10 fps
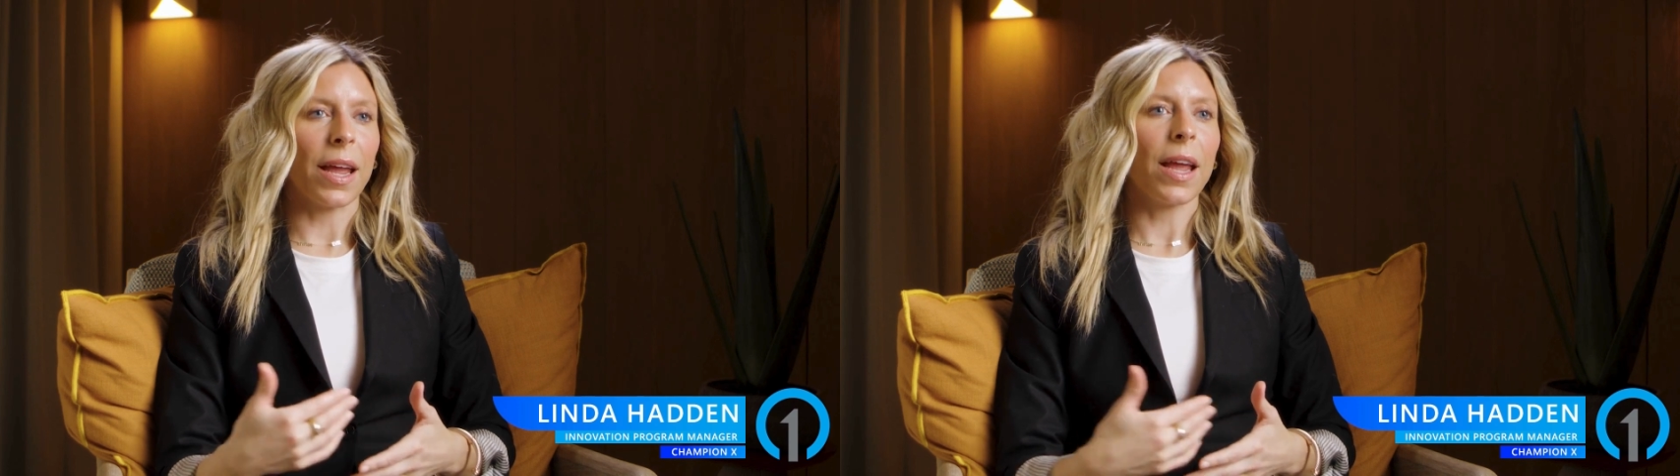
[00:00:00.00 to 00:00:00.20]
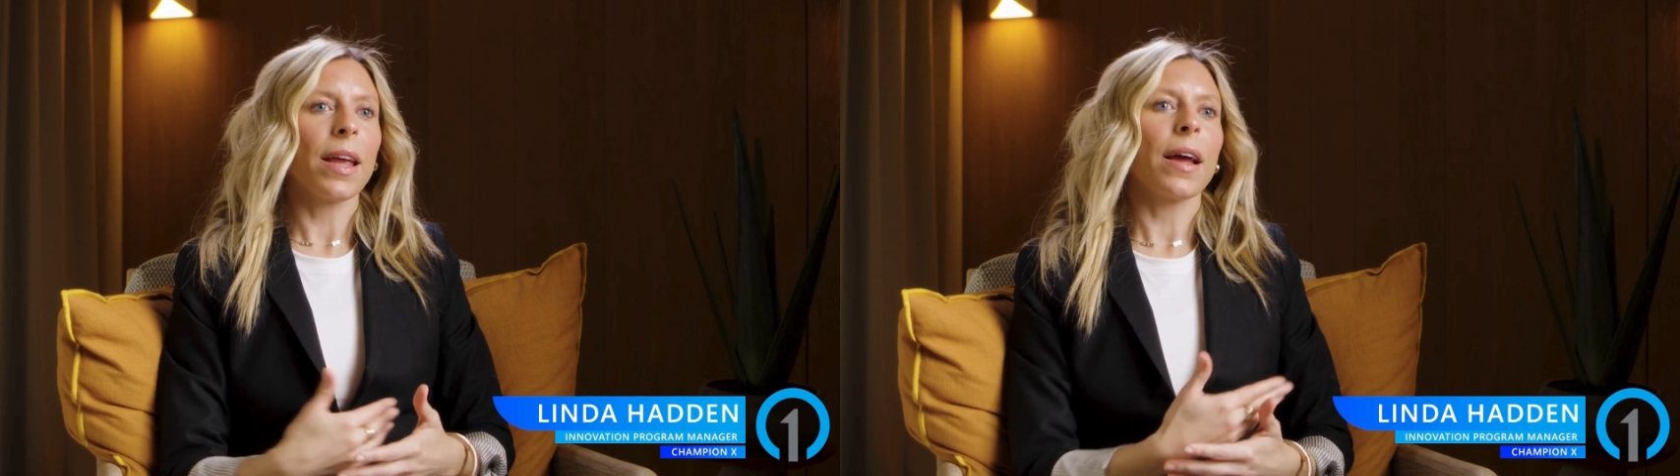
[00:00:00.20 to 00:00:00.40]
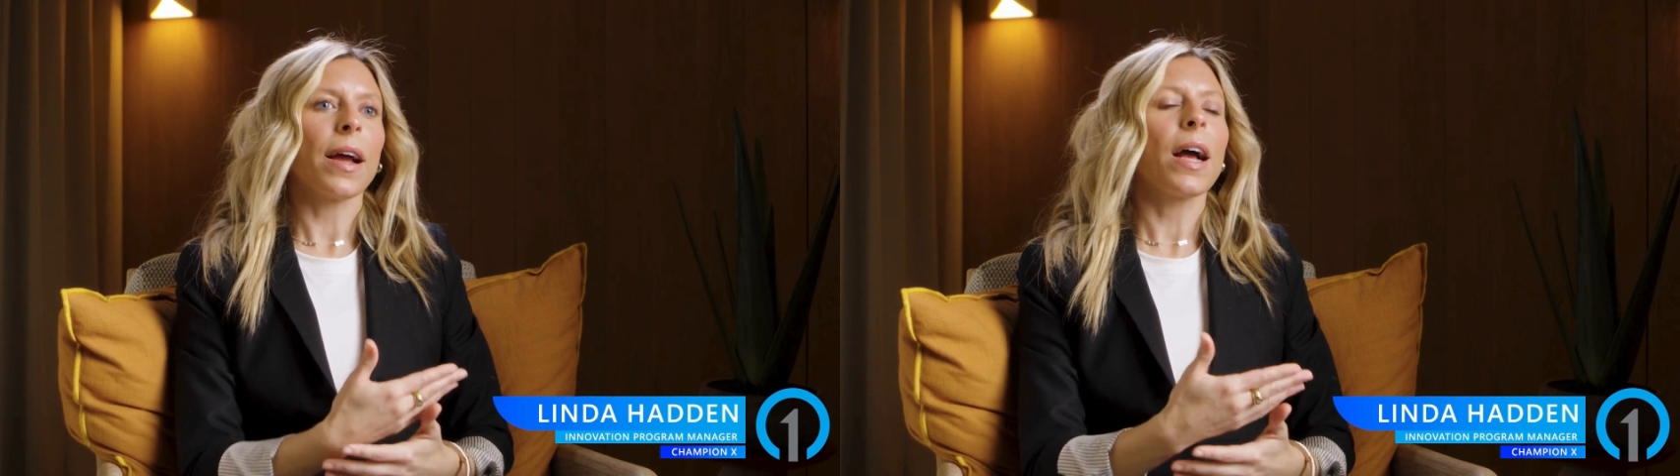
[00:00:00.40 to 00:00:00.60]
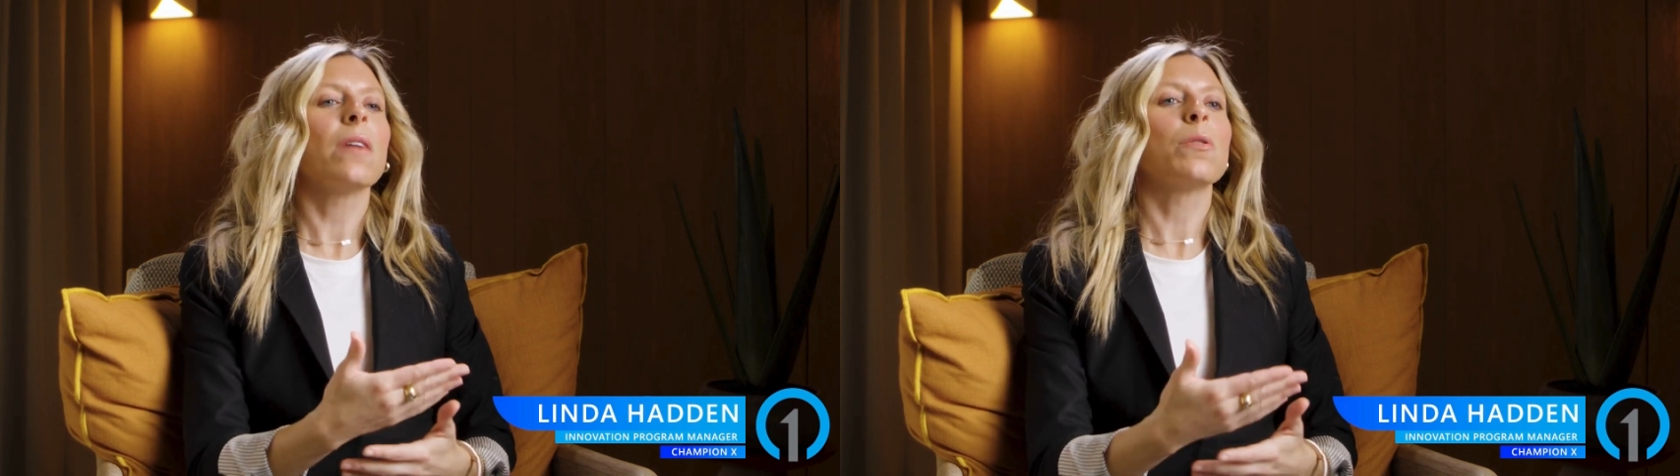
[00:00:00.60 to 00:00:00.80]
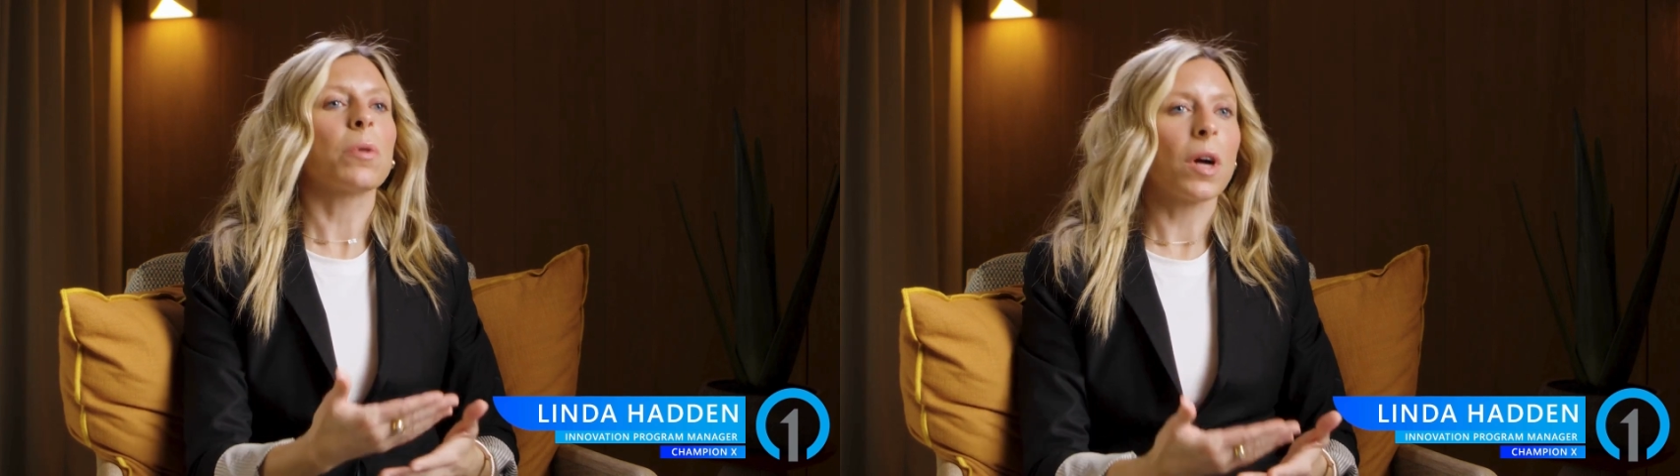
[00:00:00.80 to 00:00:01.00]
hey, I
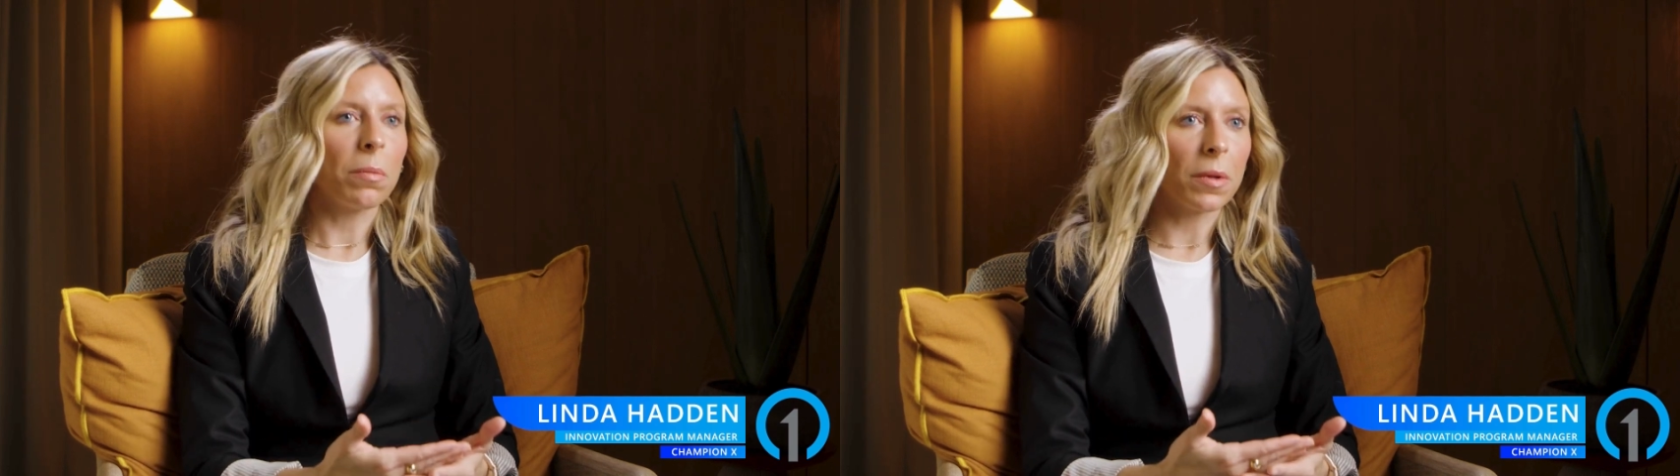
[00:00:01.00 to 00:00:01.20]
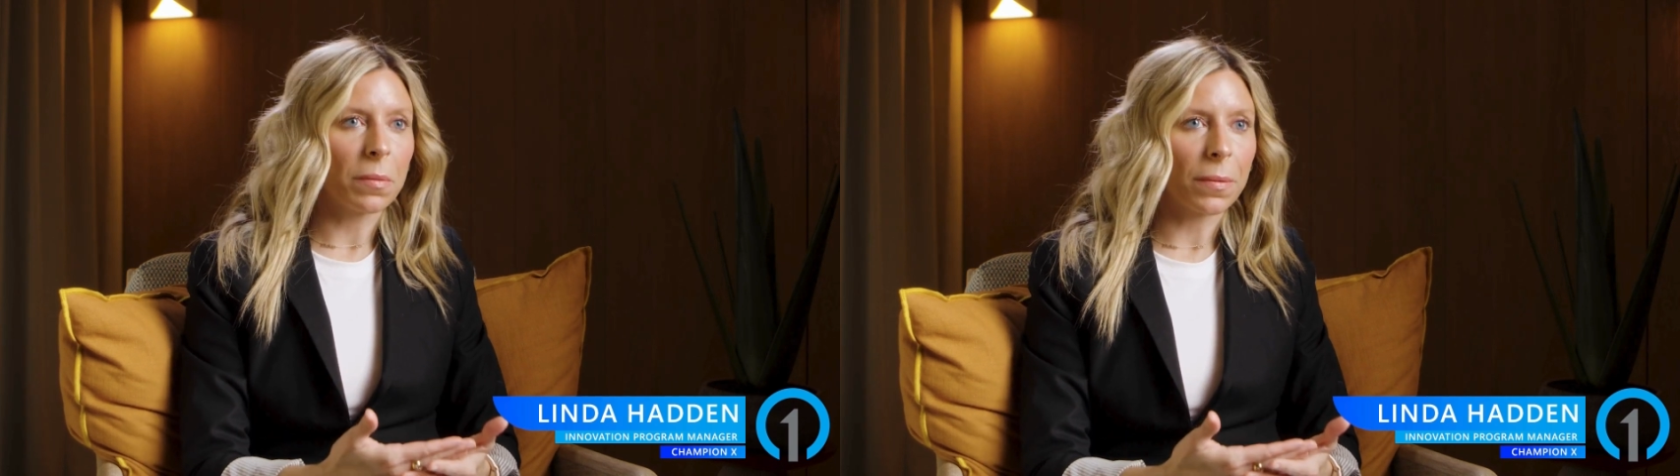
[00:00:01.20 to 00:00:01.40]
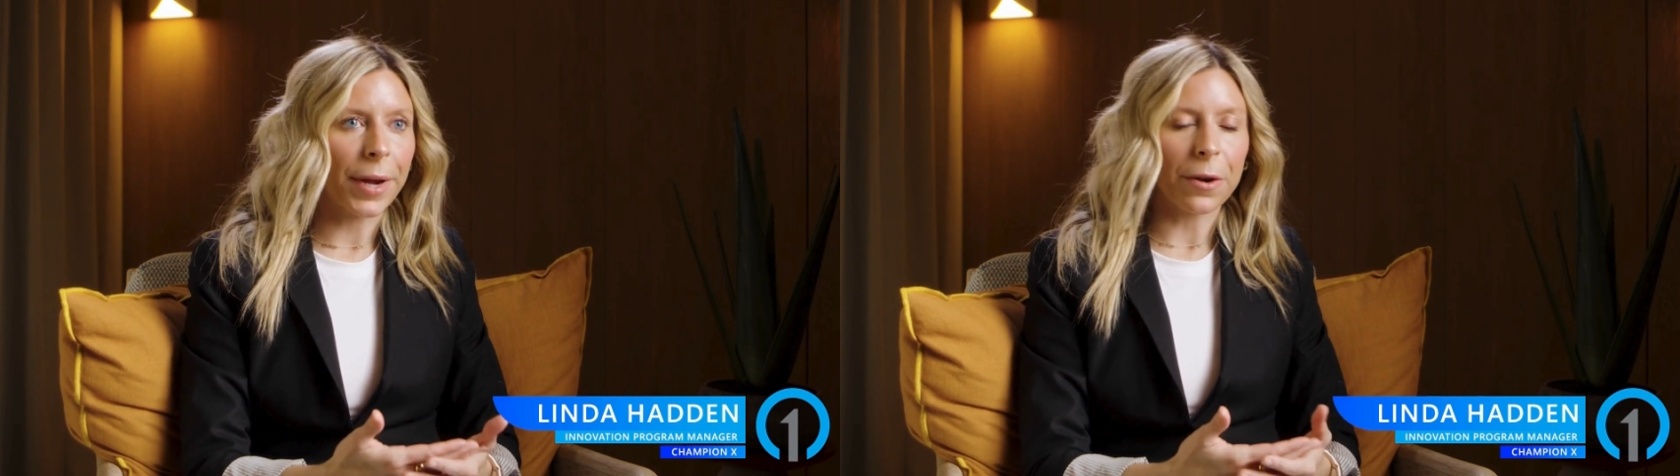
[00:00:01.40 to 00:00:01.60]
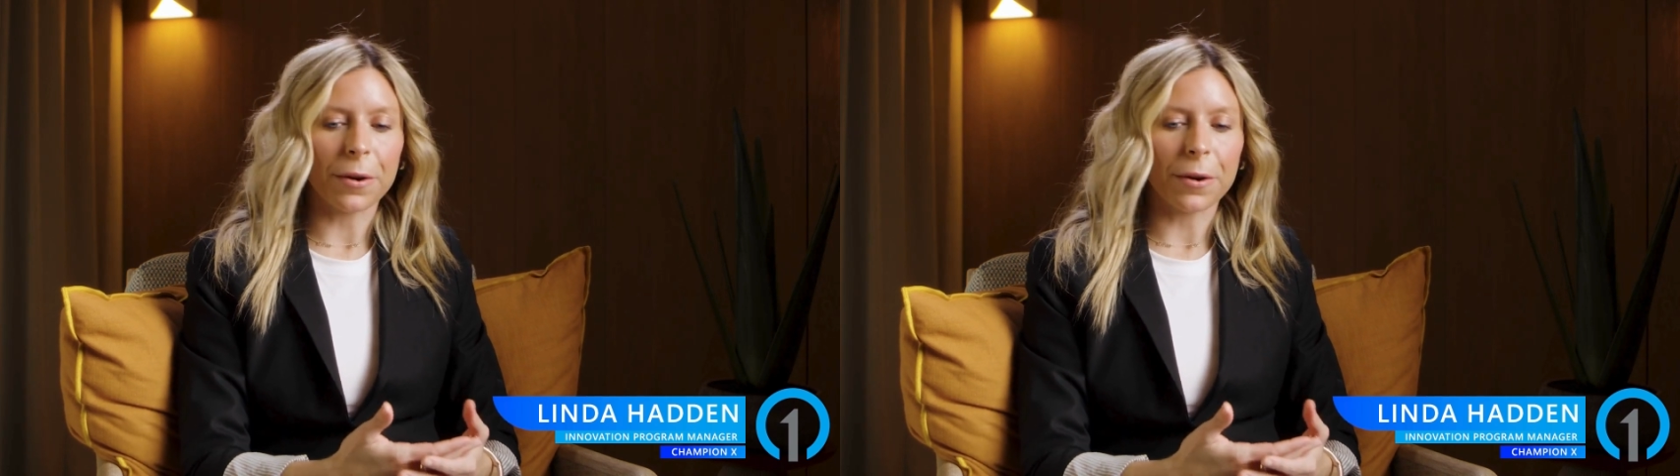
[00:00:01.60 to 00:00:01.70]
have a problem, right?